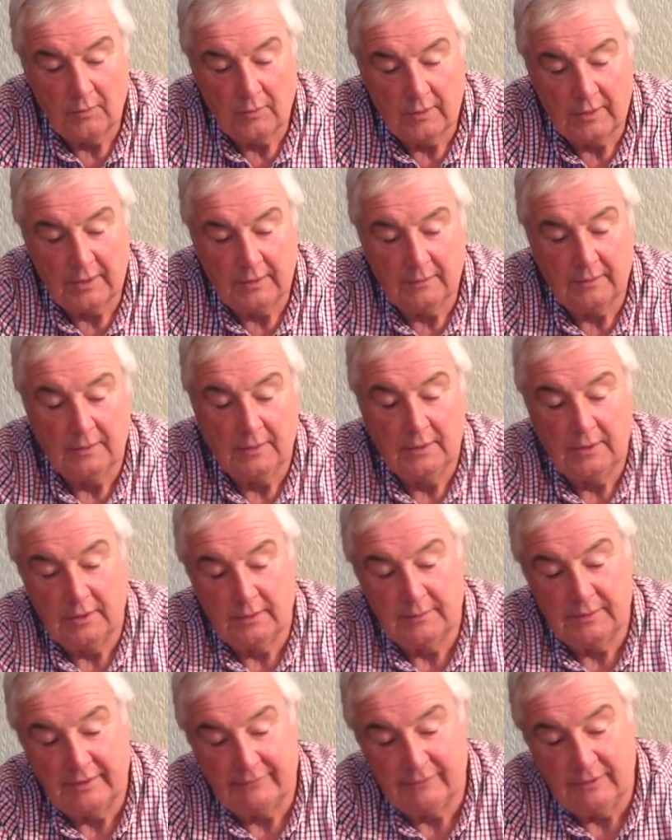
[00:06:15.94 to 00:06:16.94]
yeah, it
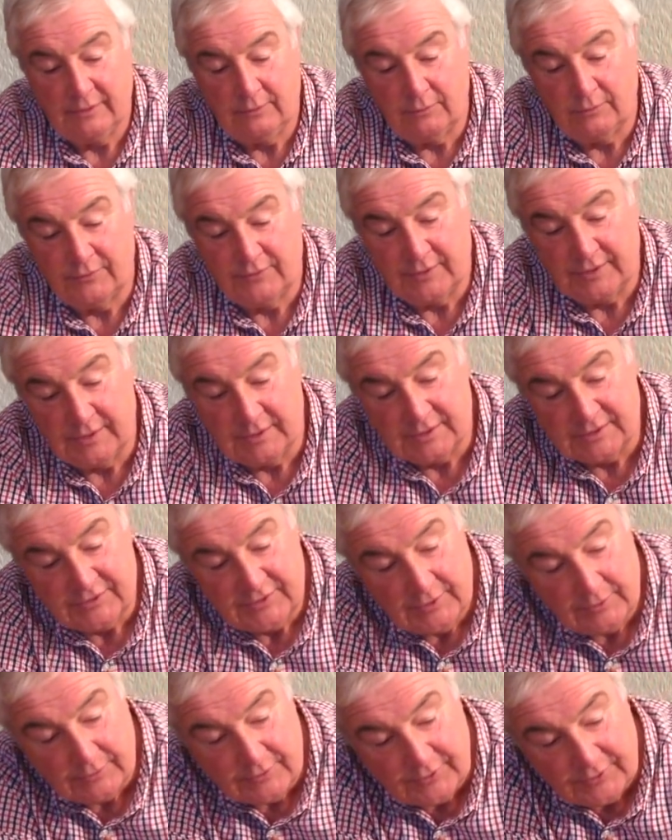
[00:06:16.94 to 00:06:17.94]
would have a little thing. You can see
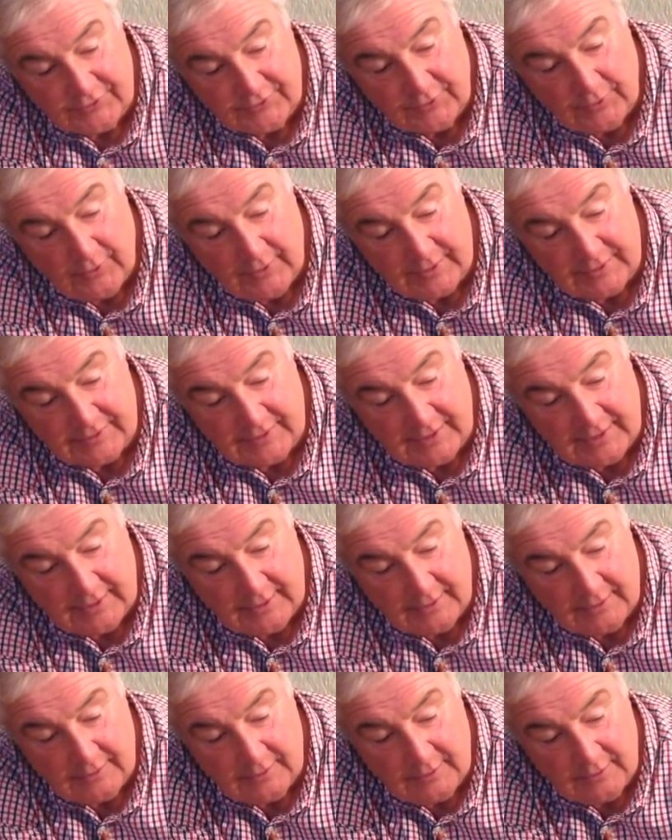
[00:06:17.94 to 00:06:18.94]
on the side there
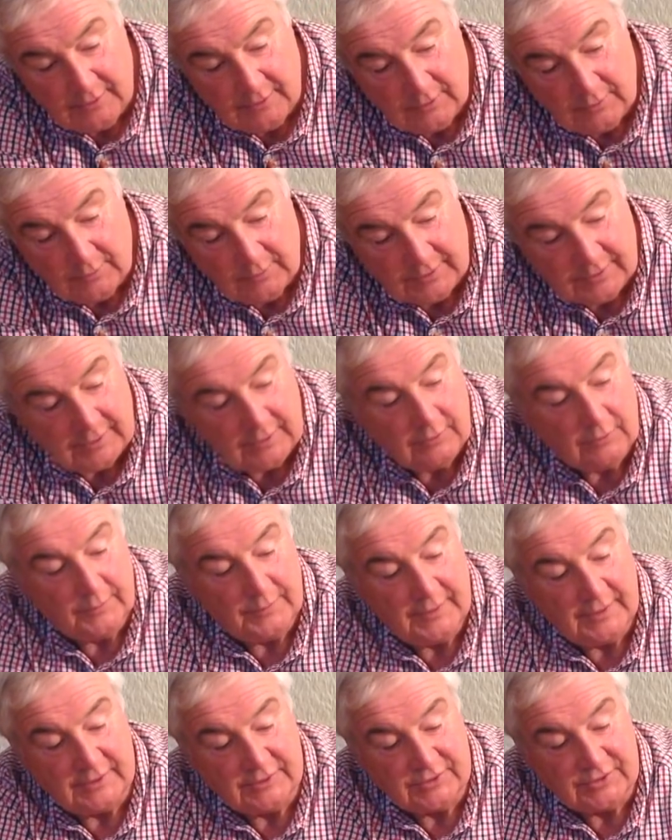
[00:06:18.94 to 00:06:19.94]
where the little
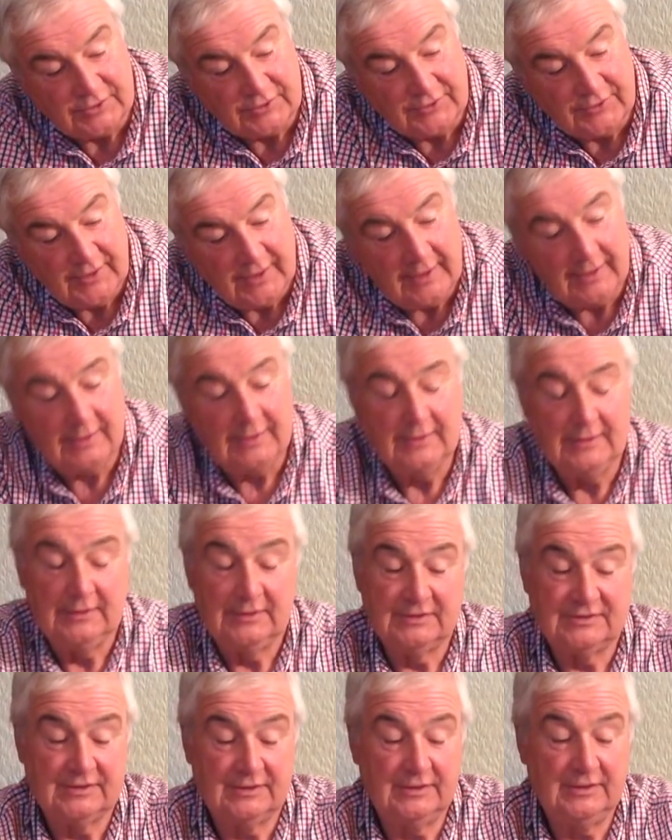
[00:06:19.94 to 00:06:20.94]
bit, and just there,
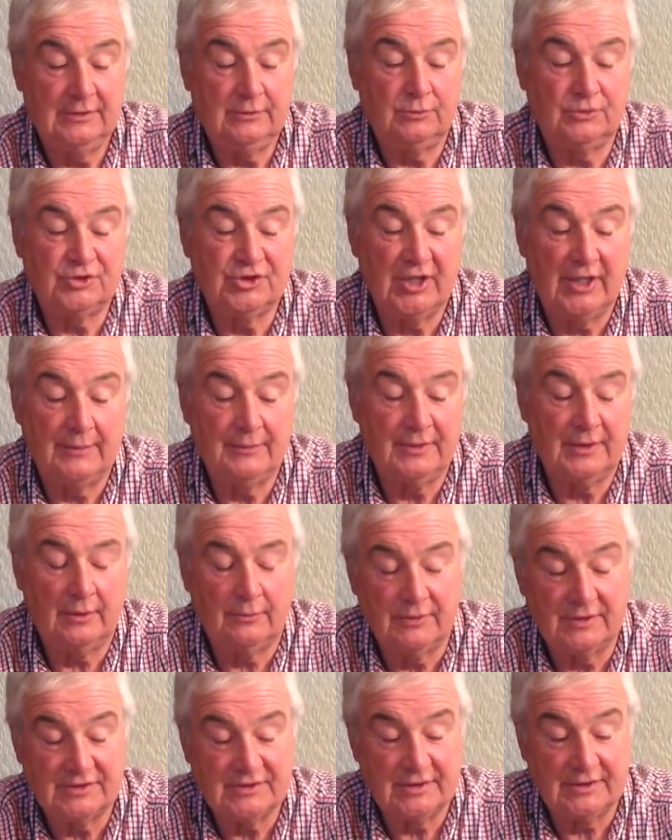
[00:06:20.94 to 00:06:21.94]
so the little chain would
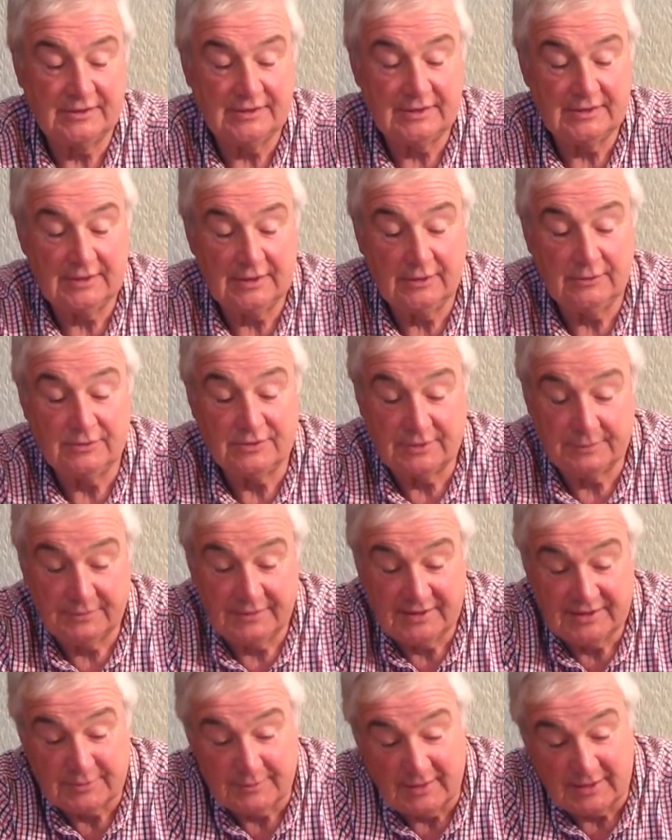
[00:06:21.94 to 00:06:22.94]
hold it so you didn't lose it. But
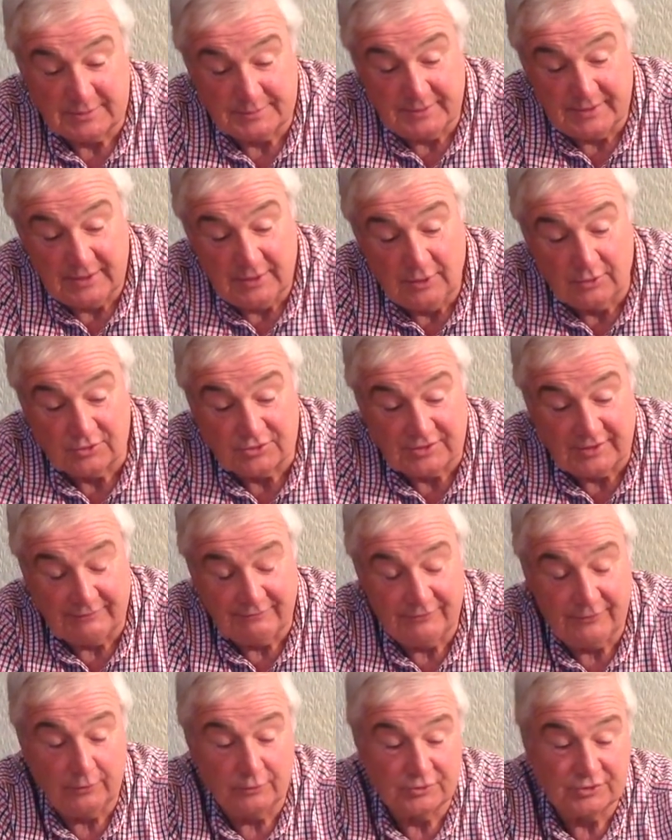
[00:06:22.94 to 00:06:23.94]
this one's been lost,
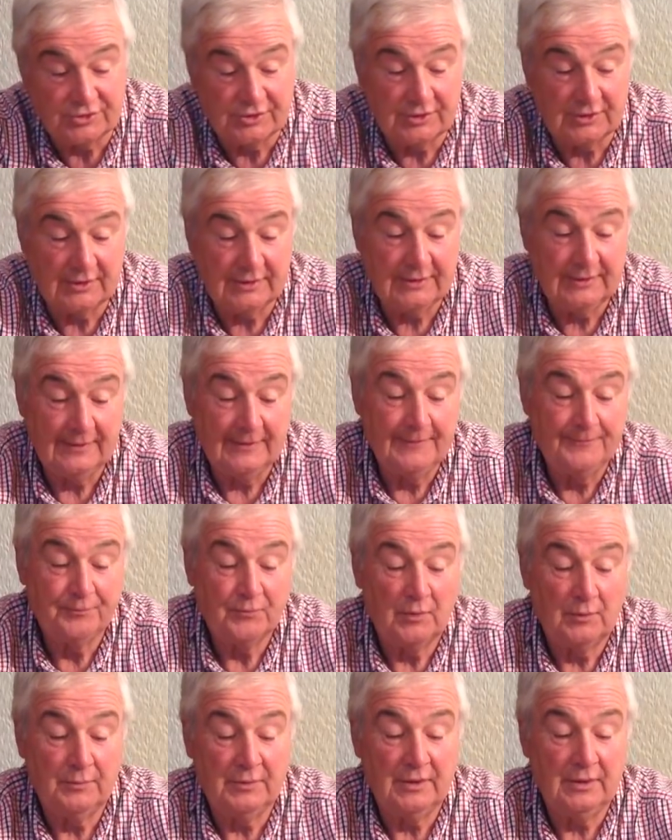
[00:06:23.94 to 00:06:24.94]
unfortunately.
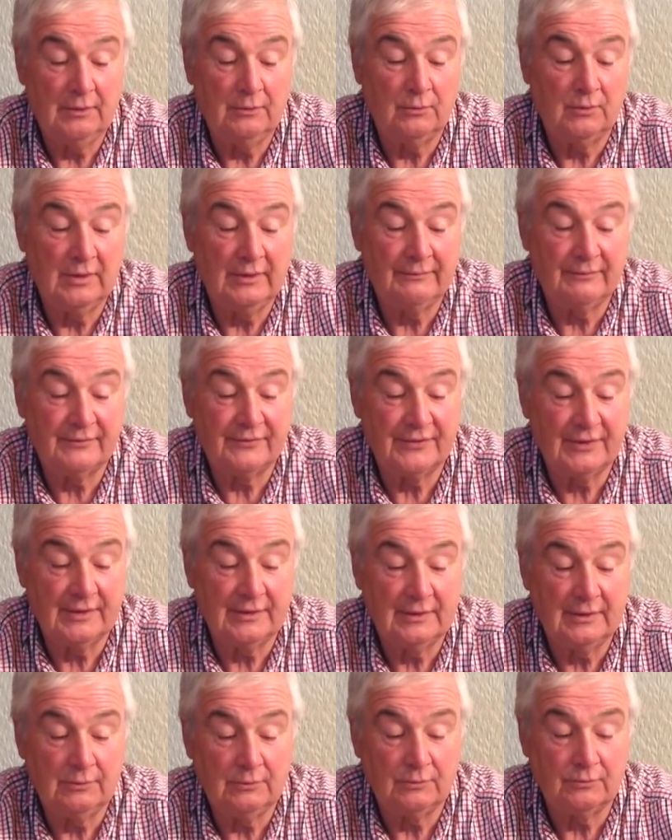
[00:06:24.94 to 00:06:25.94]
But a little leather thing,
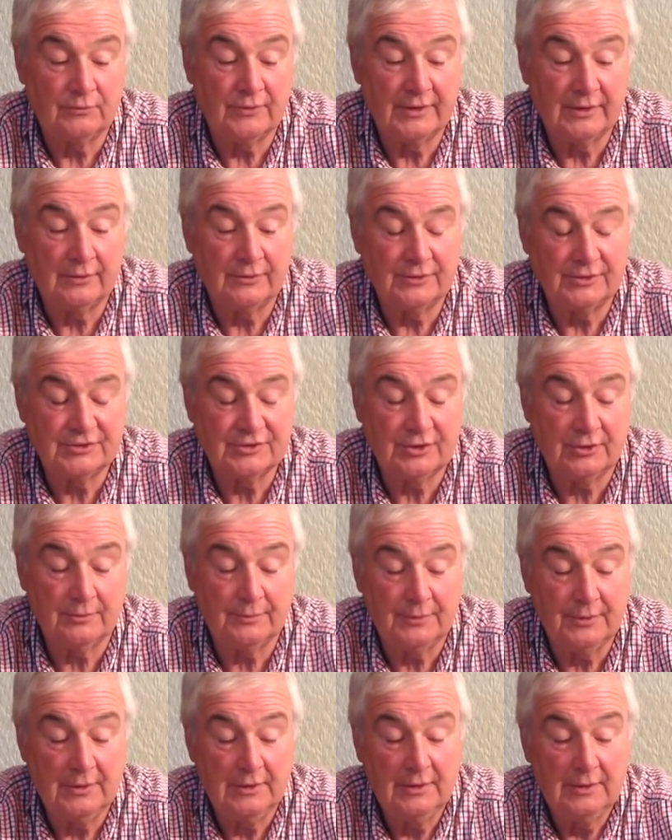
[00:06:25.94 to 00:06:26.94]
a little ring on the top,
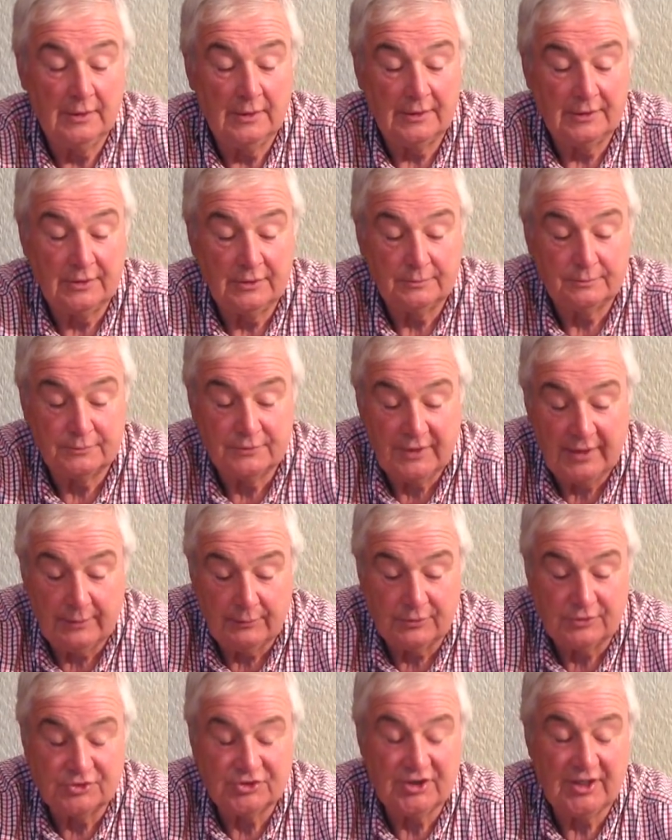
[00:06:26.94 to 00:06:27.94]
and that
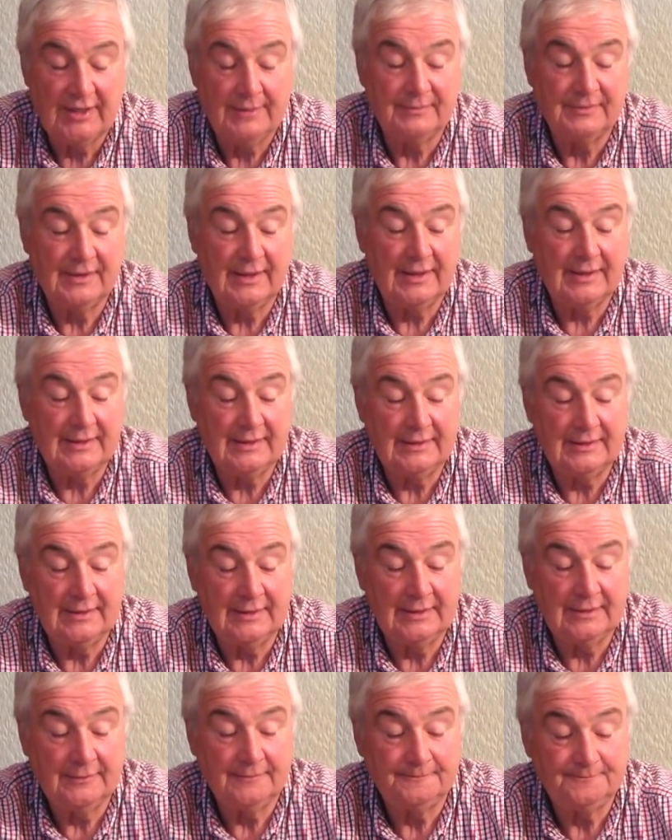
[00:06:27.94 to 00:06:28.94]
would jam down in
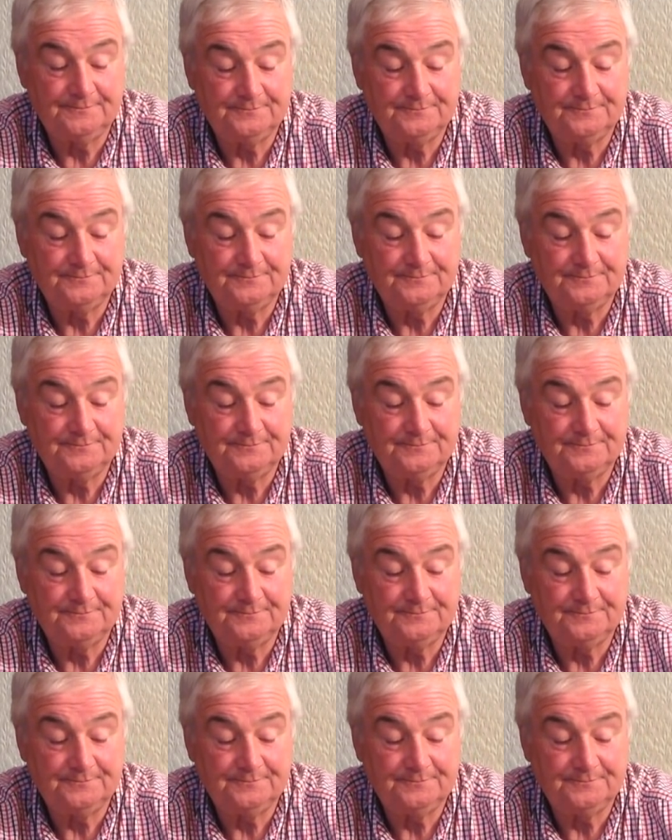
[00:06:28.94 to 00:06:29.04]
there,